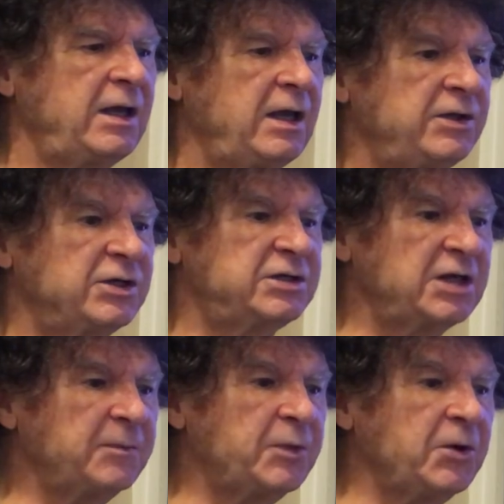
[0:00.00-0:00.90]
In the
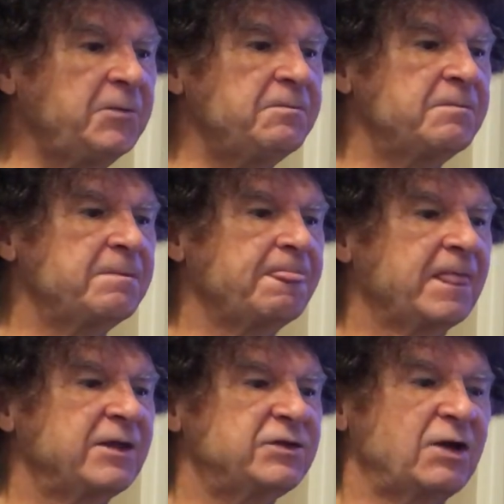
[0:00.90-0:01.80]
temple,
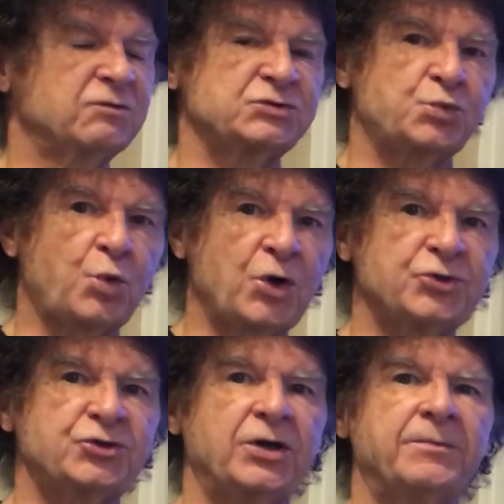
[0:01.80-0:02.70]
there was
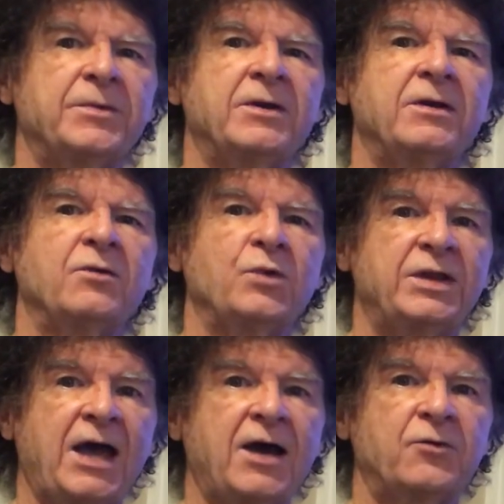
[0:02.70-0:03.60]
worship
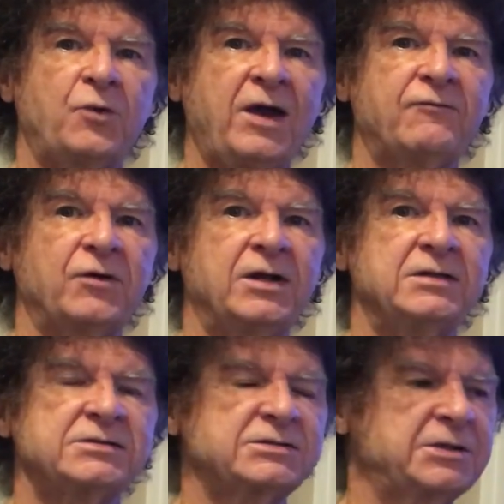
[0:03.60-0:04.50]
without
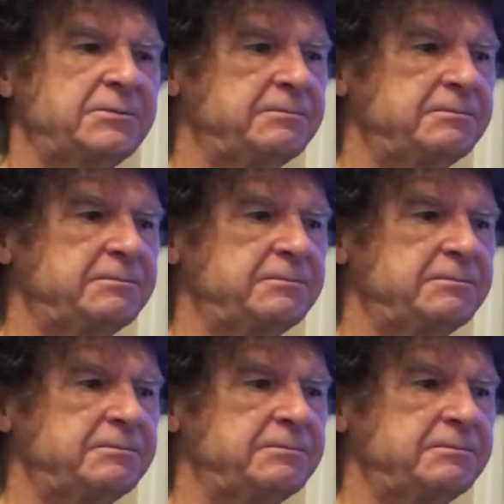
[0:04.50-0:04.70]
reverence.